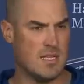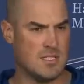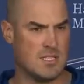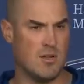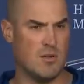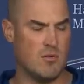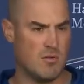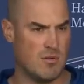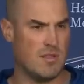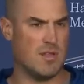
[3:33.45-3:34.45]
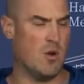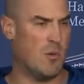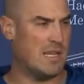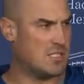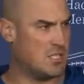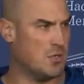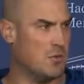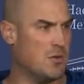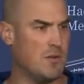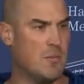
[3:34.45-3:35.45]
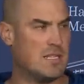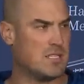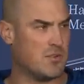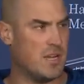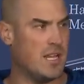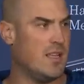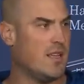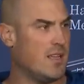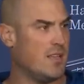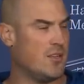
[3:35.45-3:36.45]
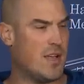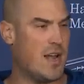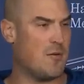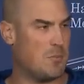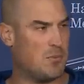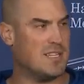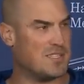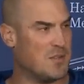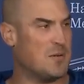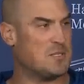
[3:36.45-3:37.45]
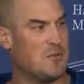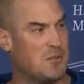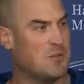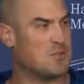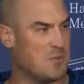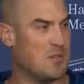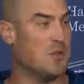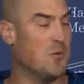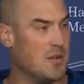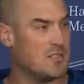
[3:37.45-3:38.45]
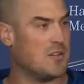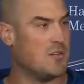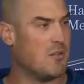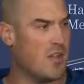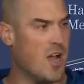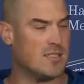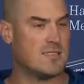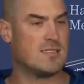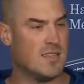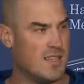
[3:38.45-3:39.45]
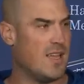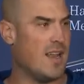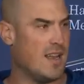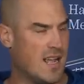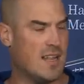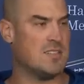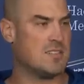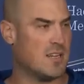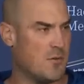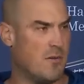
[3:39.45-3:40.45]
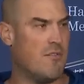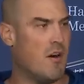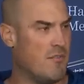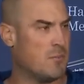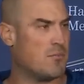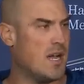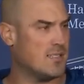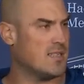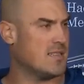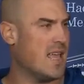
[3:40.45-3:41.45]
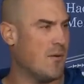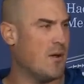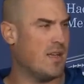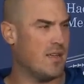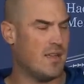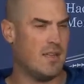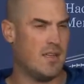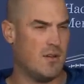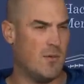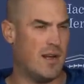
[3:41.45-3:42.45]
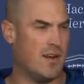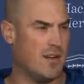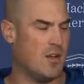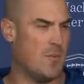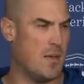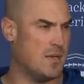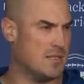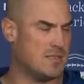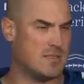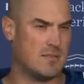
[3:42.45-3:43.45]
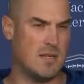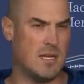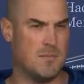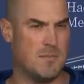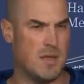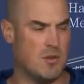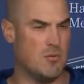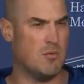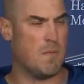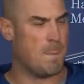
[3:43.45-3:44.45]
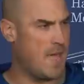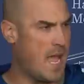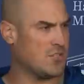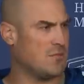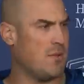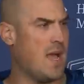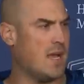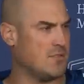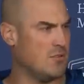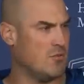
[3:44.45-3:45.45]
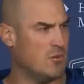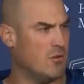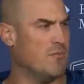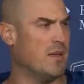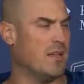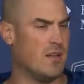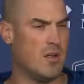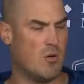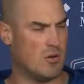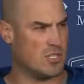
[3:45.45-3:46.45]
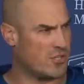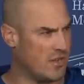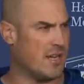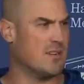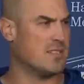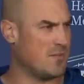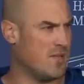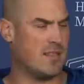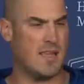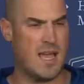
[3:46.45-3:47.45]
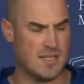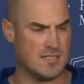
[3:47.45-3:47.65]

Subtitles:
And so, you know, weeks two and weeks three, you're kind of replacing the ones you use with new ones or new thoughts, and it kind of just like a revolving process that way, where, you know, maybe it's a new action pass or new movement or screen or something like that.